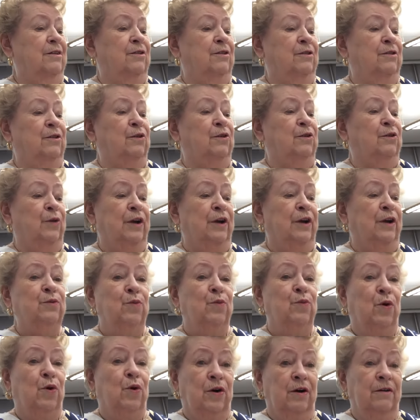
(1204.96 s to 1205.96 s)
The Great
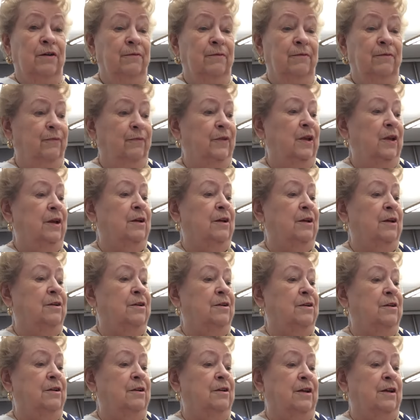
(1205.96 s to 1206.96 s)
War
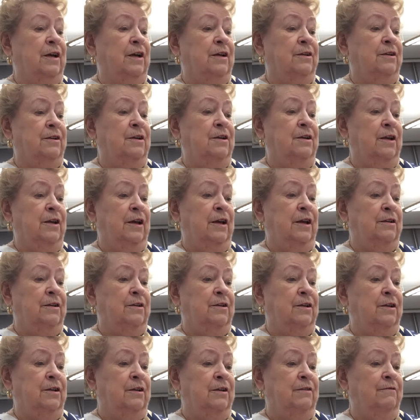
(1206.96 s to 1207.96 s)
ended in
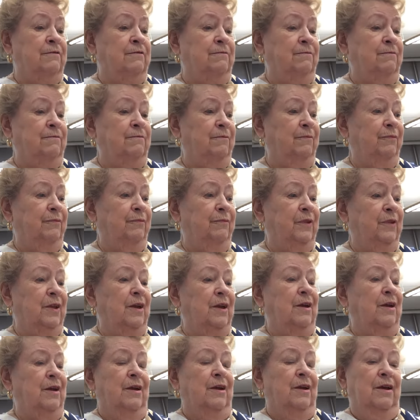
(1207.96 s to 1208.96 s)
1918.
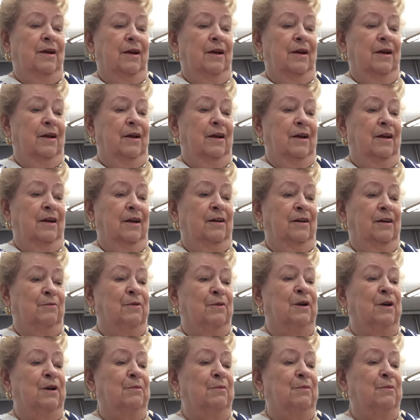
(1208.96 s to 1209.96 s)
And
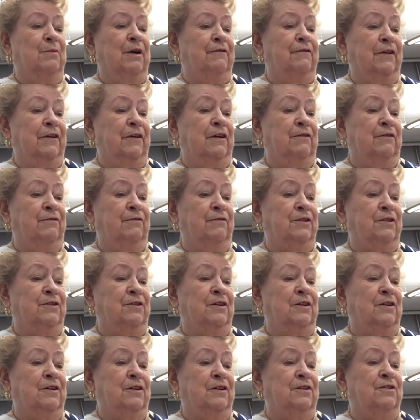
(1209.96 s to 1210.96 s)
one of my favorites
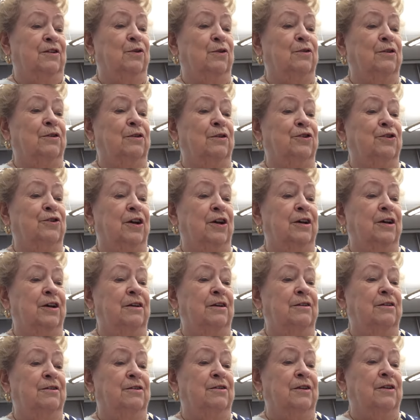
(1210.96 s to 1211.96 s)
is the old
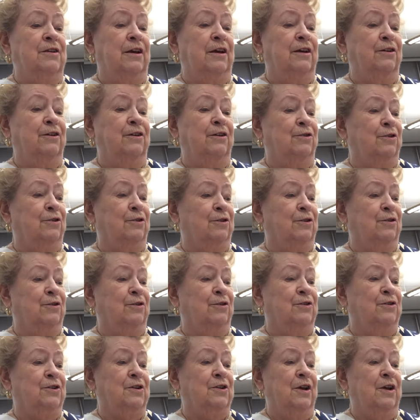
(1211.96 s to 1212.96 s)
Chinese saying or
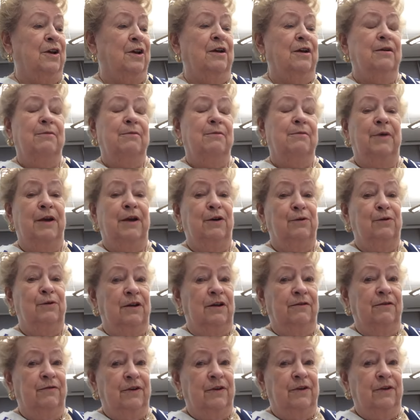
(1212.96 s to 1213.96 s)
curse, may you
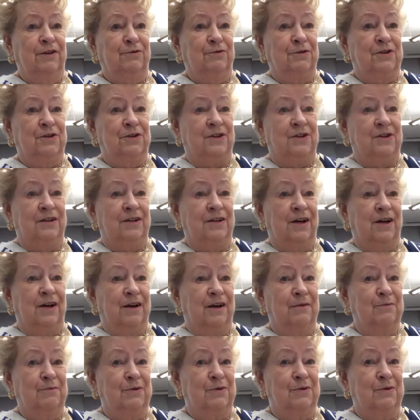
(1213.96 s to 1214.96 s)
live in interesting
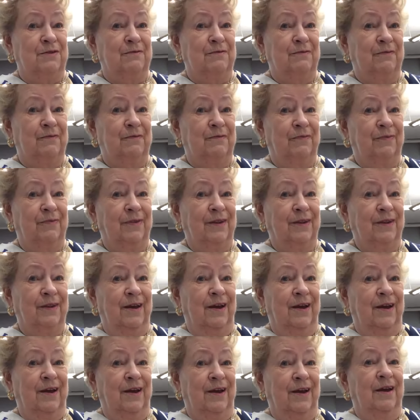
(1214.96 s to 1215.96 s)
times.
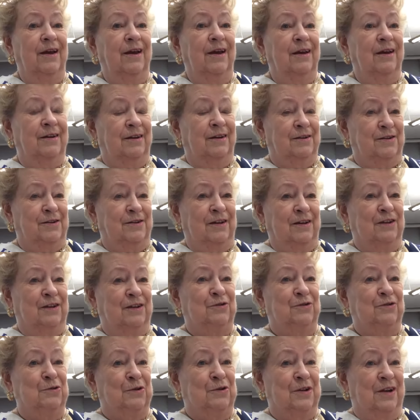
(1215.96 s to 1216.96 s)
And isn't that
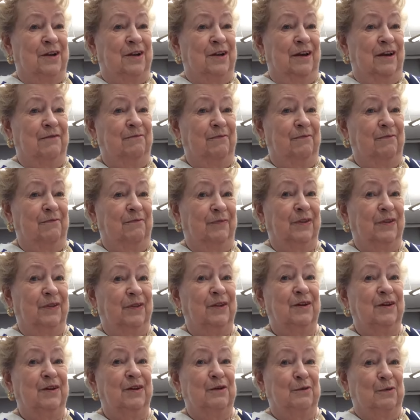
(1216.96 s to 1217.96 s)
true today?
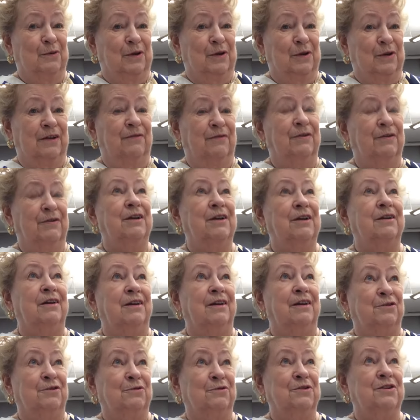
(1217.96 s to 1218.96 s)
We're living in
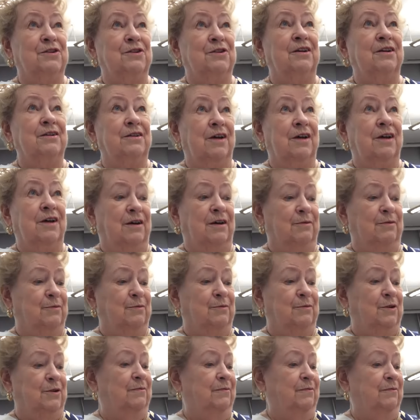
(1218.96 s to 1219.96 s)
interesting
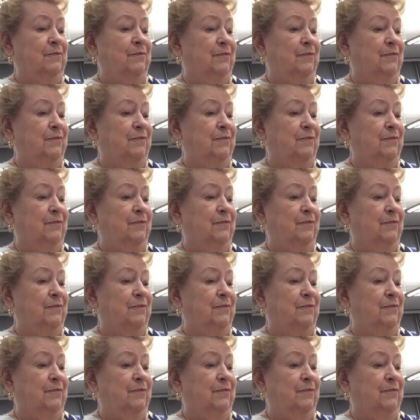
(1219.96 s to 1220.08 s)
times.